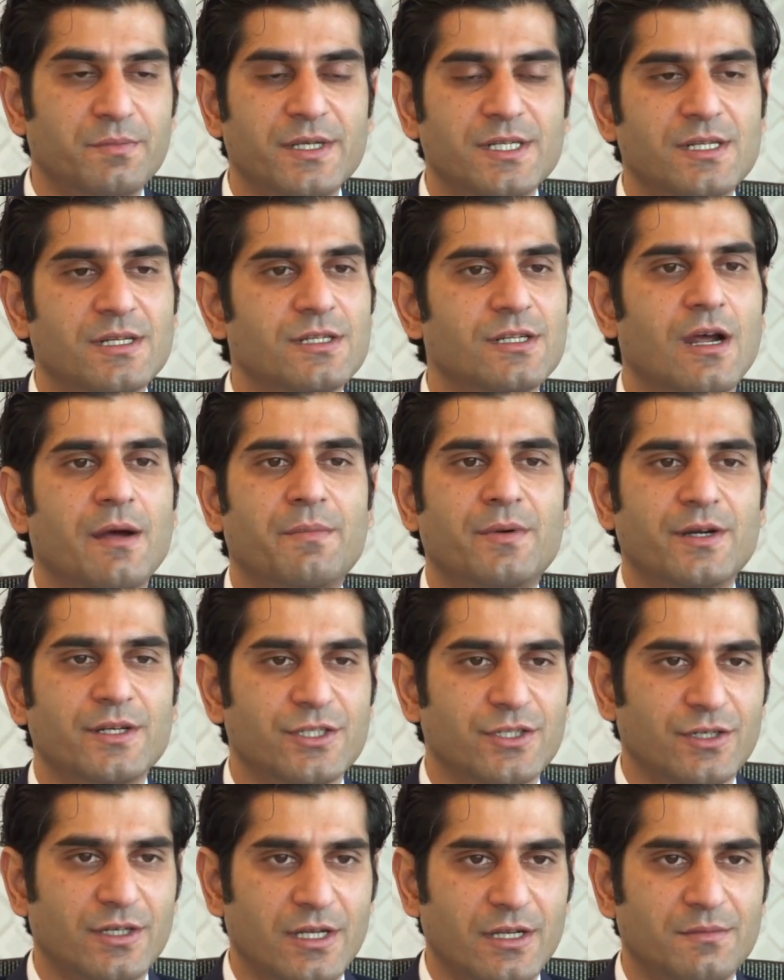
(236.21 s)
Business
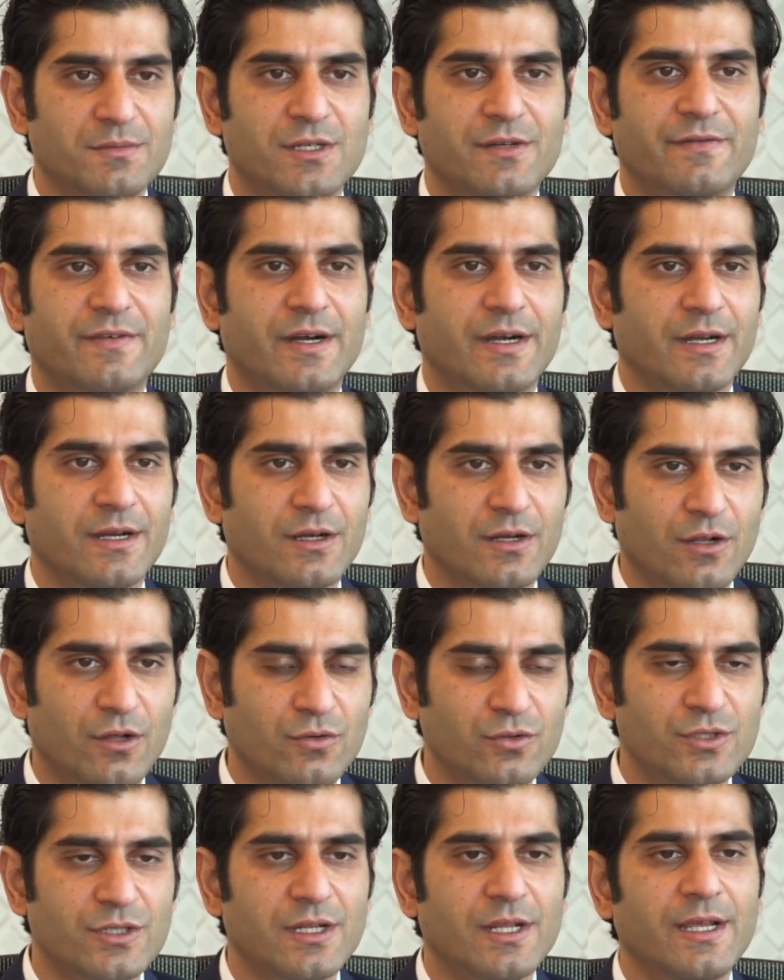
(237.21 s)
operation teams are very
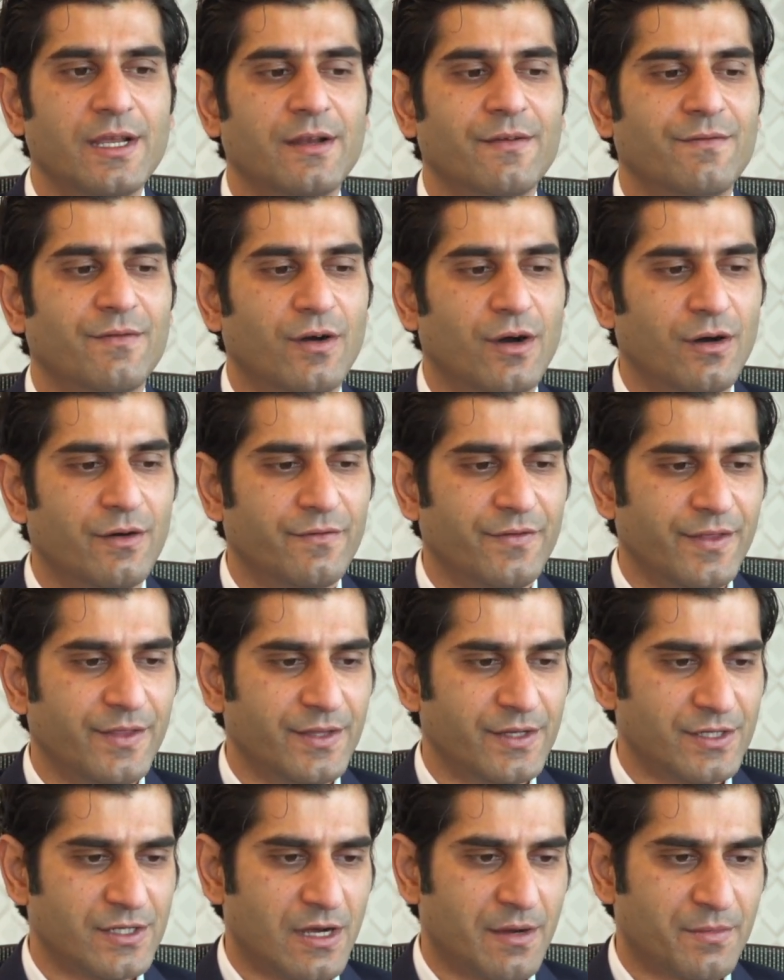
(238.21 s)
closely involved
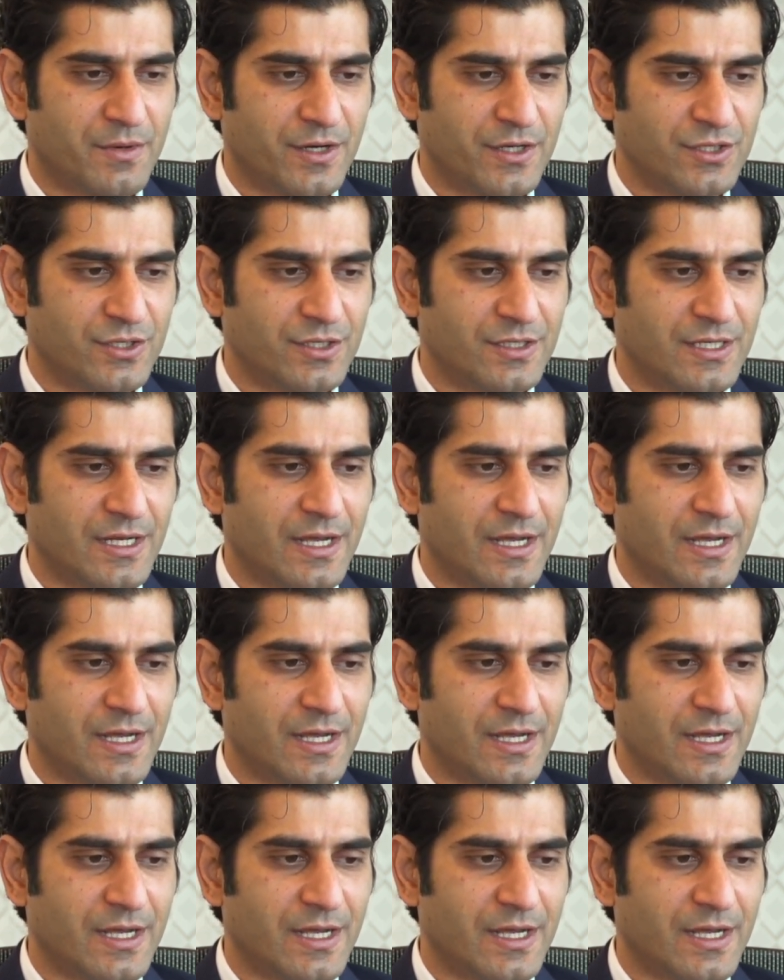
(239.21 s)
in this operation